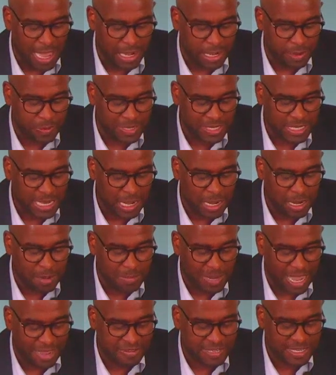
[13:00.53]
alaihi wasallam
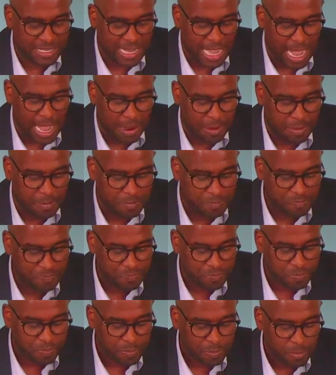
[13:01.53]
lifestyle?
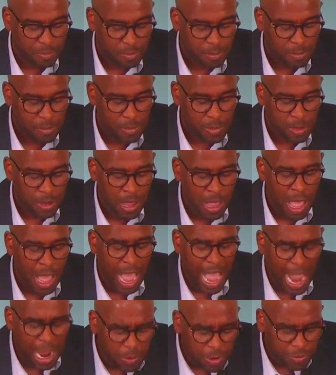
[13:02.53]

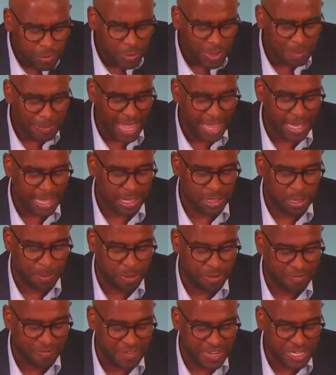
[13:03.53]
How are we making the
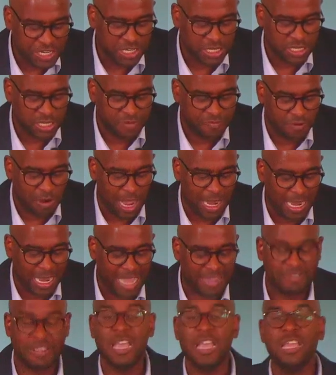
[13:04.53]
provisions for our
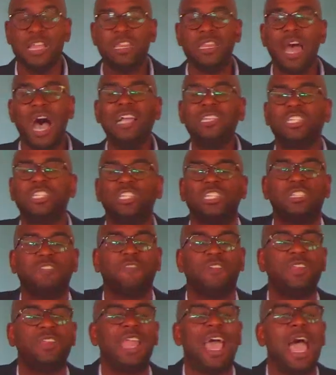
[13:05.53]
lives, not just
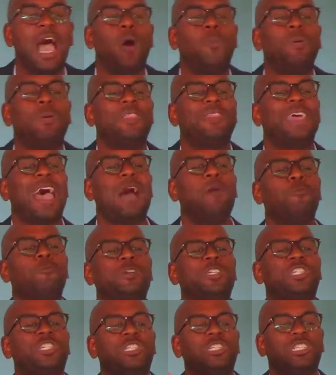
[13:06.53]
for now, but that
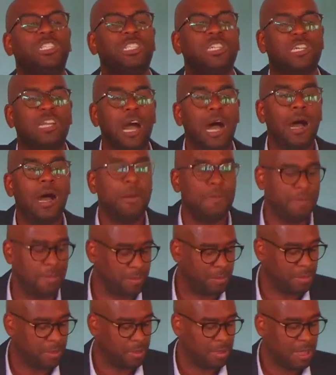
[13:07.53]
which is to come?
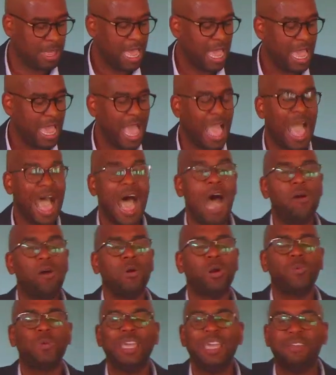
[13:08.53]
How
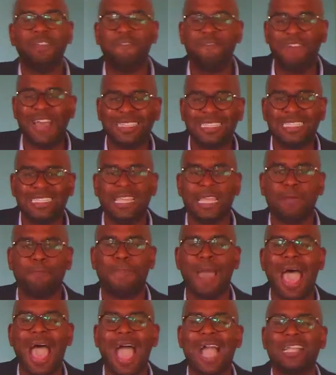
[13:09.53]
are we investing
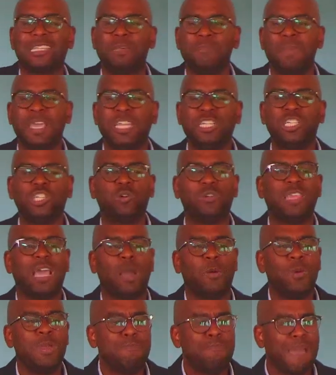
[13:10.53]
back to make sure that
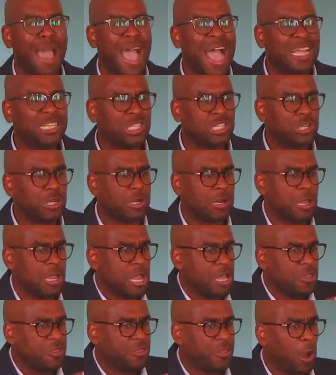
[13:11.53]
we master
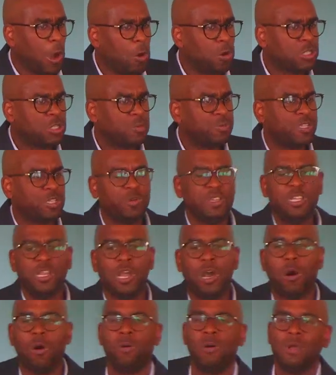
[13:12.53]
those which we
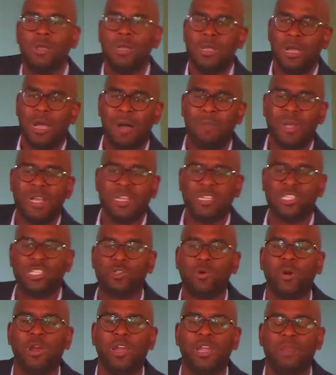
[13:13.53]
know? I'm a
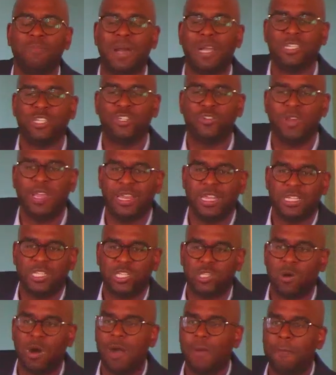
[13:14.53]
historian by training,
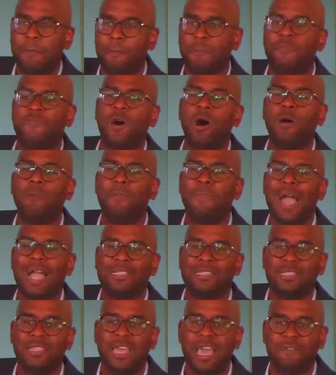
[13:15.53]
so I'll fall back
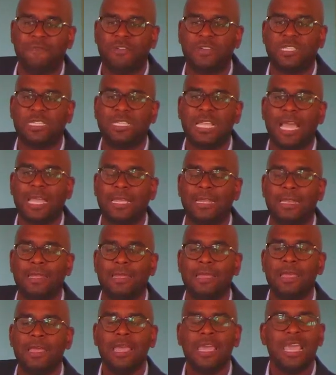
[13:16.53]
to that for a second.
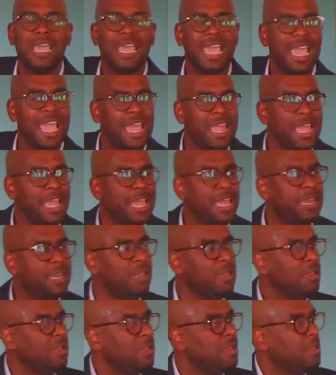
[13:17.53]
And
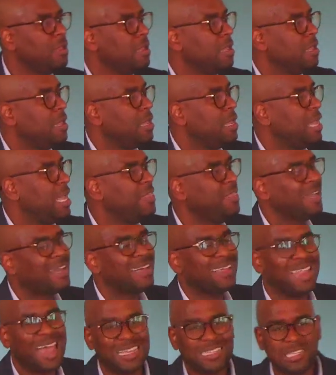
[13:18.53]
in the
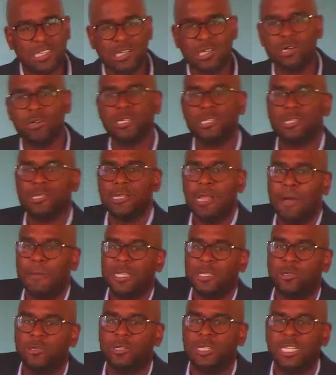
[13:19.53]
classical
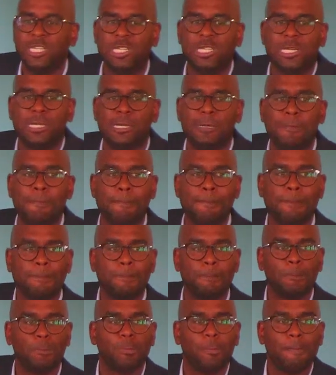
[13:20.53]
Islamic tradition,
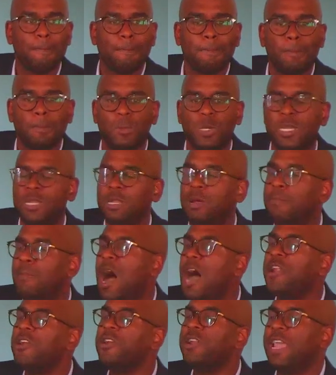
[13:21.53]
in the
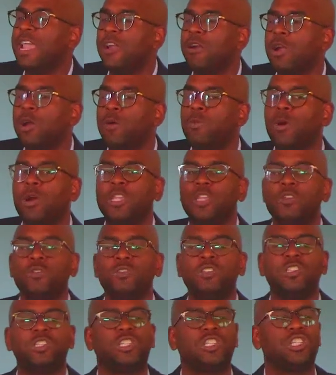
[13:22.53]
modern era, we're
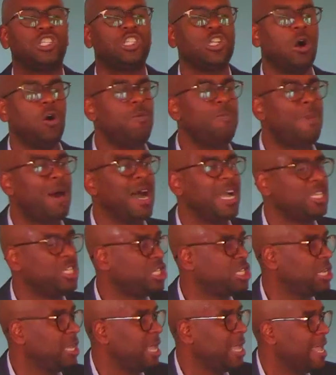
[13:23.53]
used to so
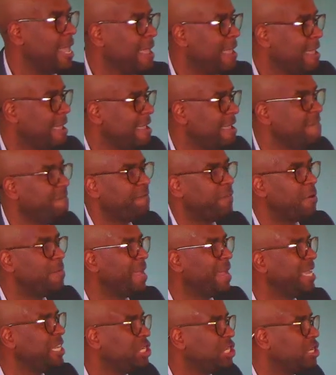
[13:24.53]
much
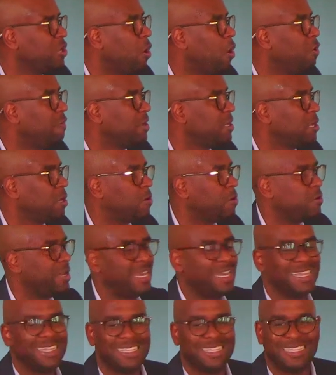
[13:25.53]
information overload.
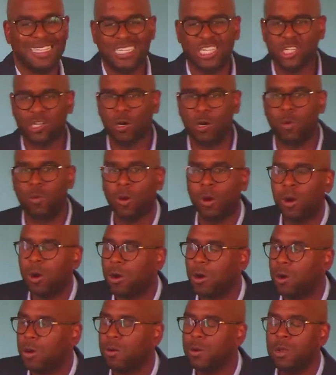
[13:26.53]
In a digital
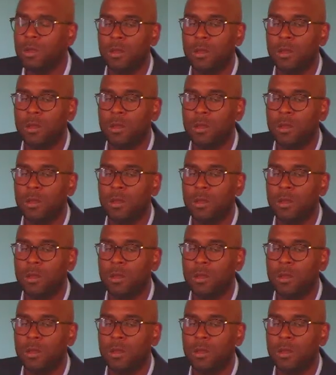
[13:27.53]
world,